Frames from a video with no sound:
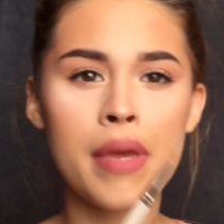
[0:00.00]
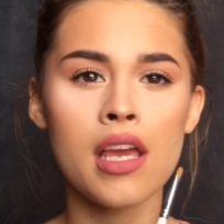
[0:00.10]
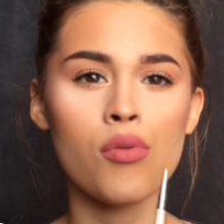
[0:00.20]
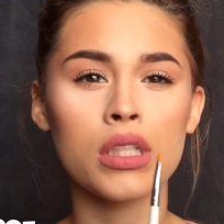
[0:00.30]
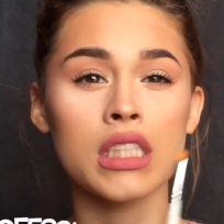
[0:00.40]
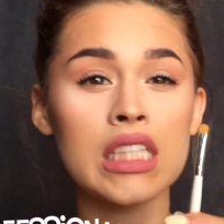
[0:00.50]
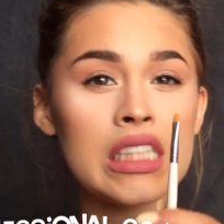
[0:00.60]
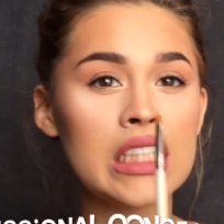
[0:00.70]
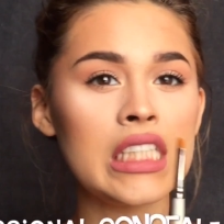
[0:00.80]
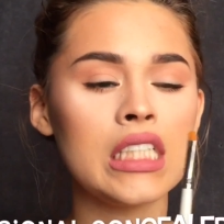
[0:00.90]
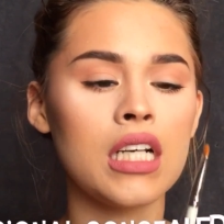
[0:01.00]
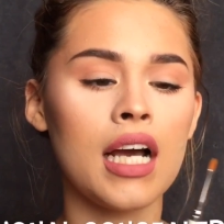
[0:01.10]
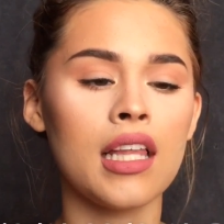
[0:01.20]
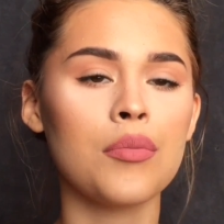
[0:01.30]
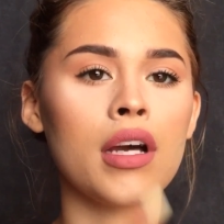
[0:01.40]
to make it really clean,
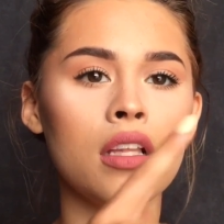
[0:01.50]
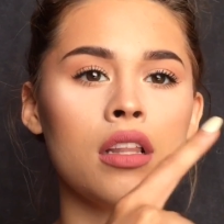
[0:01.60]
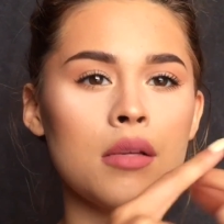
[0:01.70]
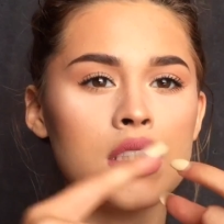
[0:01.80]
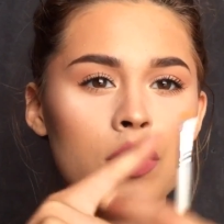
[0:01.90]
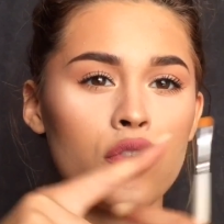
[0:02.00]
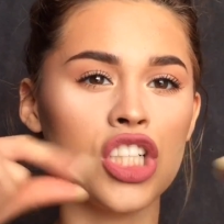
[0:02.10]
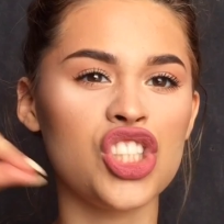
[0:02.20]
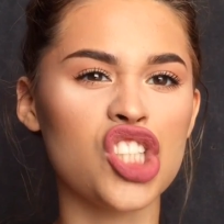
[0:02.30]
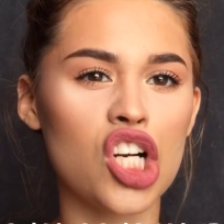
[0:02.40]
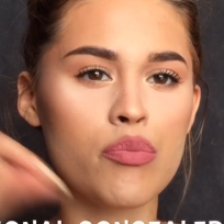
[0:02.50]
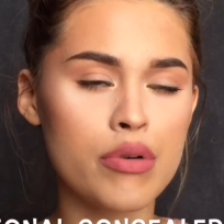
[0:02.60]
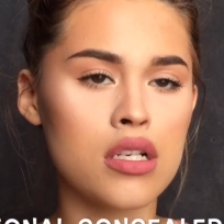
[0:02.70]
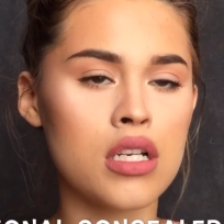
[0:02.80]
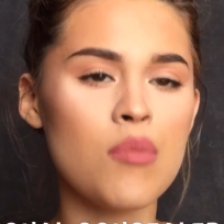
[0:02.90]
I like my lips to be very sharp
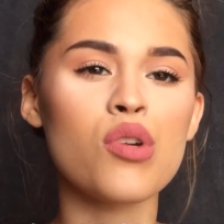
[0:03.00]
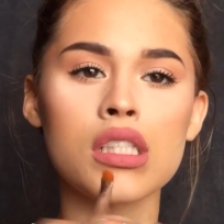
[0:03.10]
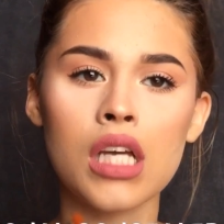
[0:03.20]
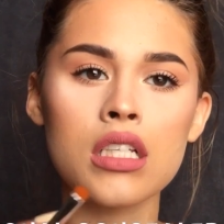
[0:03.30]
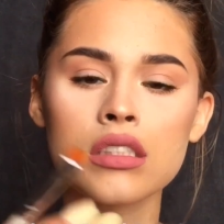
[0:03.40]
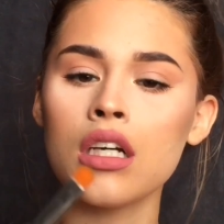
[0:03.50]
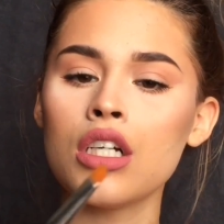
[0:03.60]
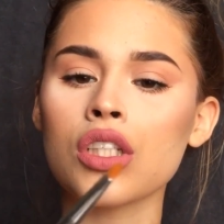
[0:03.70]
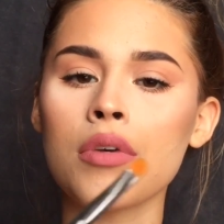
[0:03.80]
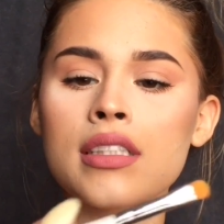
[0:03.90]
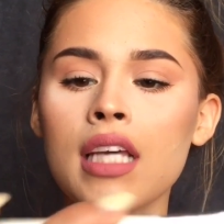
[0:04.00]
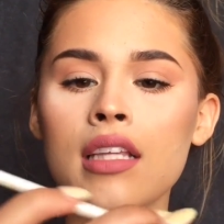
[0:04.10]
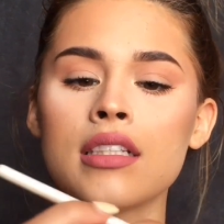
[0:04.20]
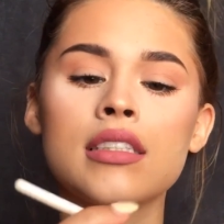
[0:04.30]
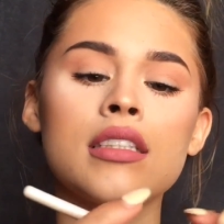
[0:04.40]
and precise. So I'm gonna
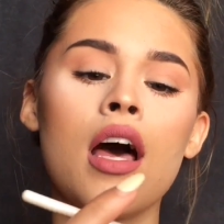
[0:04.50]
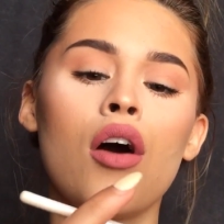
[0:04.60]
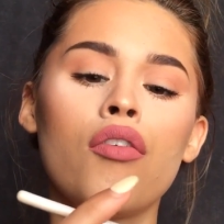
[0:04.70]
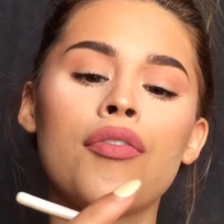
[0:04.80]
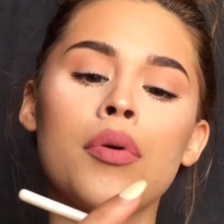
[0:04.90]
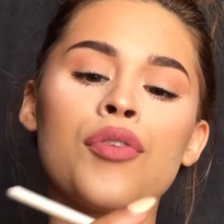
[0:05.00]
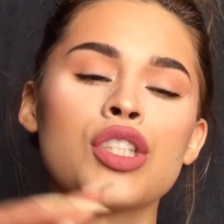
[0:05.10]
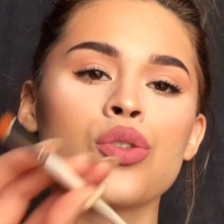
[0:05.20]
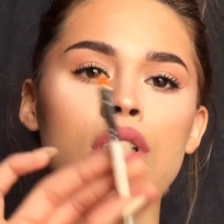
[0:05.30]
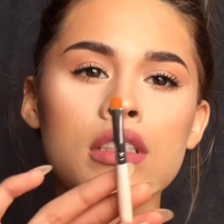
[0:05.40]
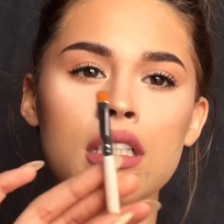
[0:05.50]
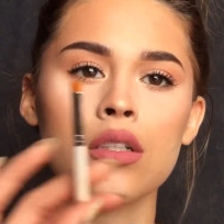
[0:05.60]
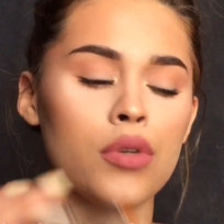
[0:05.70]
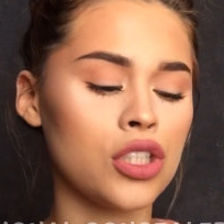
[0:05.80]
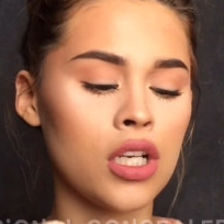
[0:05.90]
take this e.l.f. Professional
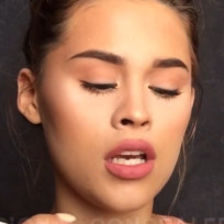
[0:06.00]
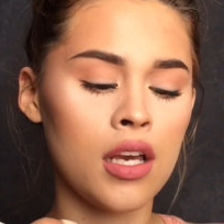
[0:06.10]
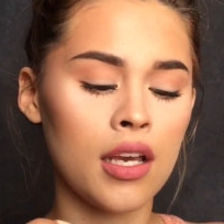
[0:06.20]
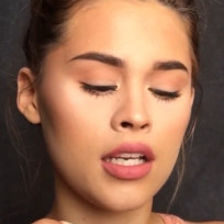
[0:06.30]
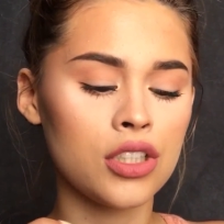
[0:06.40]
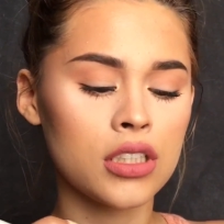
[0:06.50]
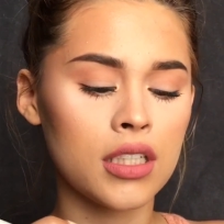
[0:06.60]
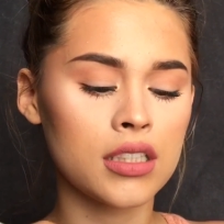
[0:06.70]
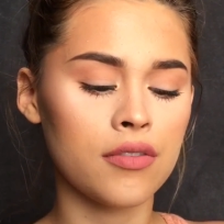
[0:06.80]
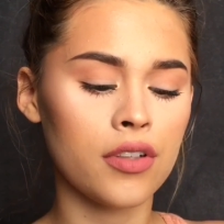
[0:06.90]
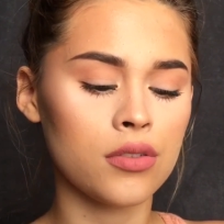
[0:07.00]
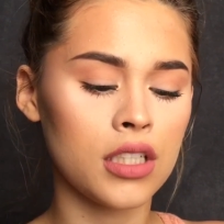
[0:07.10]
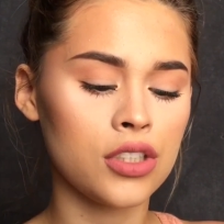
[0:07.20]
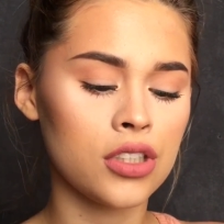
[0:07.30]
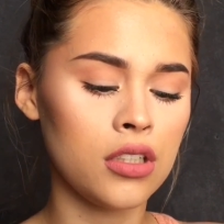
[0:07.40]
Concealer Brush and just like some
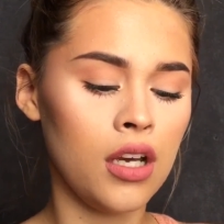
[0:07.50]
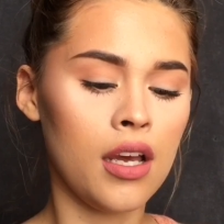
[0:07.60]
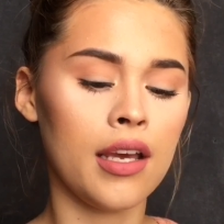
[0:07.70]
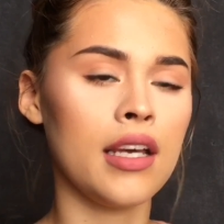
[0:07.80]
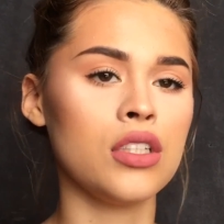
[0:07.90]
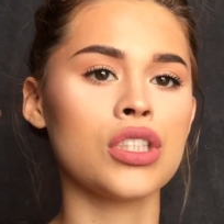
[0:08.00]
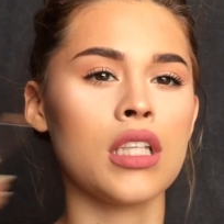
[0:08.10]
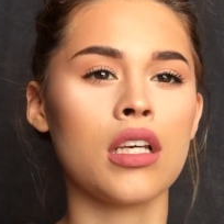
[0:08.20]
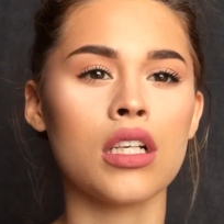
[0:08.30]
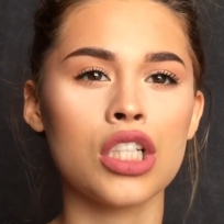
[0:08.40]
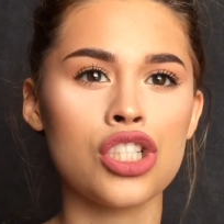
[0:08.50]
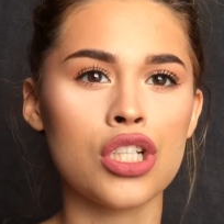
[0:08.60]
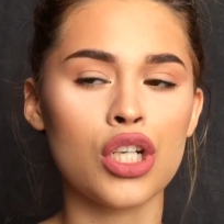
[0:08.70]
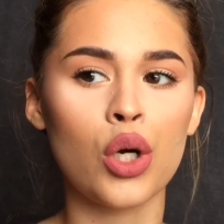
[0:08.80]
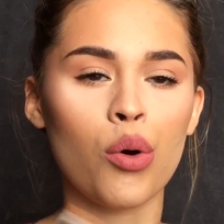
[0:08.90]
foundation and just like
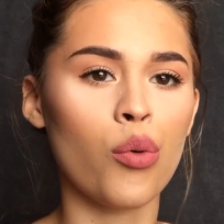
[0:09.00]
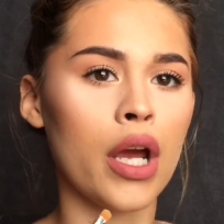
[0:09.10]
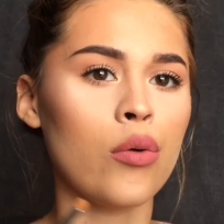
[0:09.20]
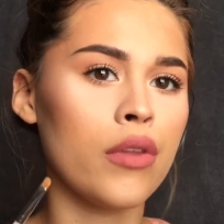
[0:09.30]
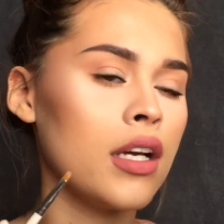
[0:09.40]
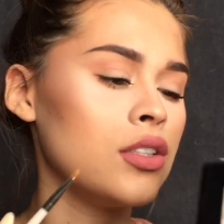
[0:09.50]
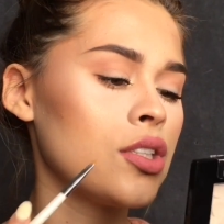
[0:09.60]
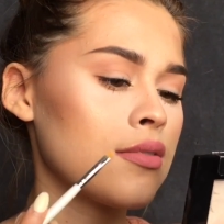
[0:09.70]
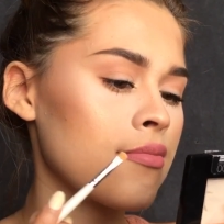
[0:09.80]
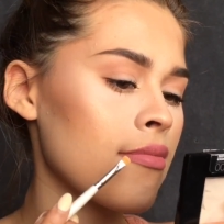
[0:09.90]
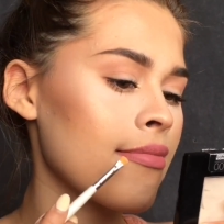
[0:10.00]
go around the edges.